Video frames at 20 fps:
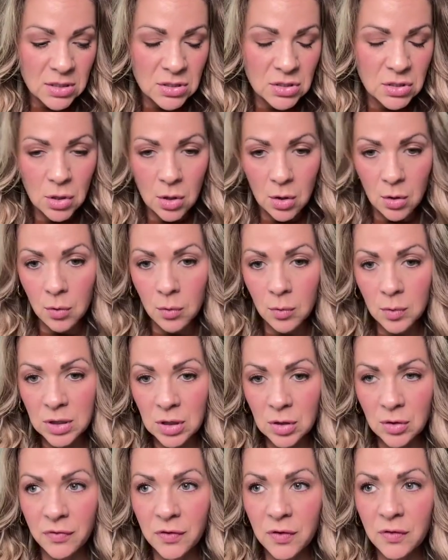So,
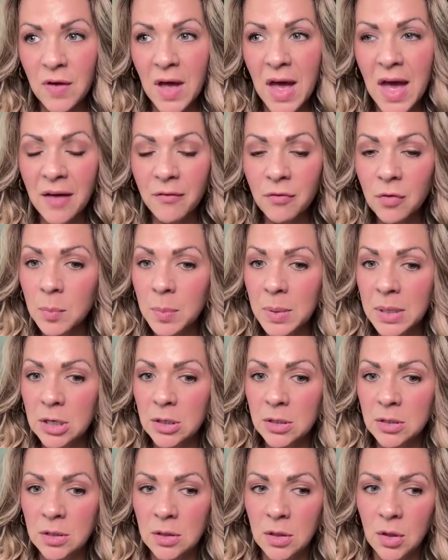if you've ever been
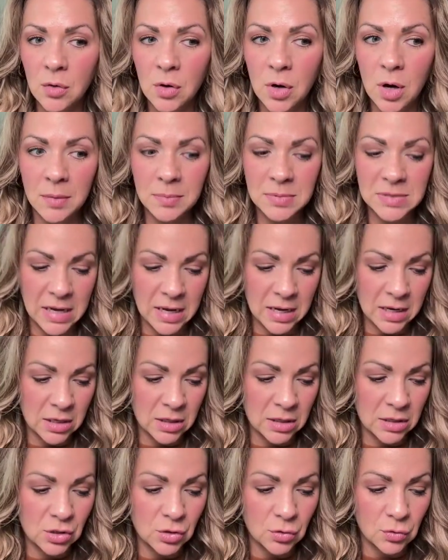on a low carb
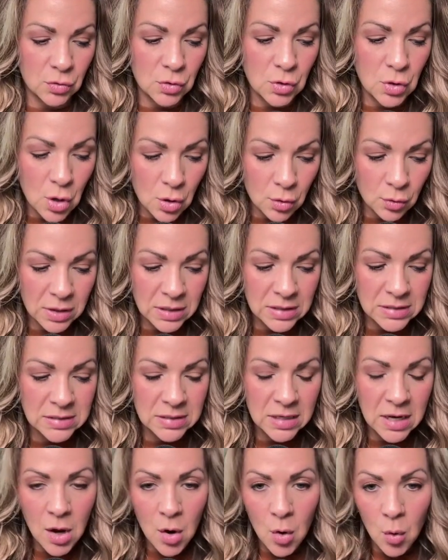diet, you'll notice
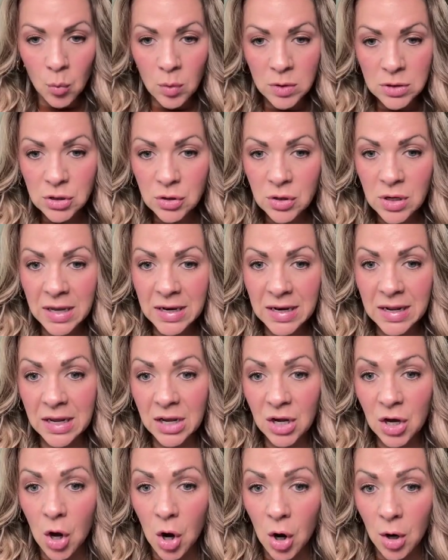once you kind of
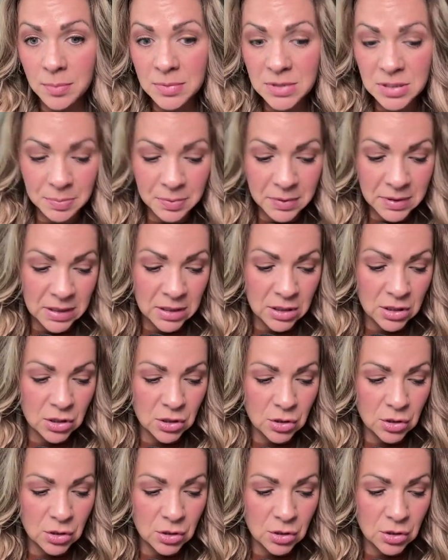carb deplete,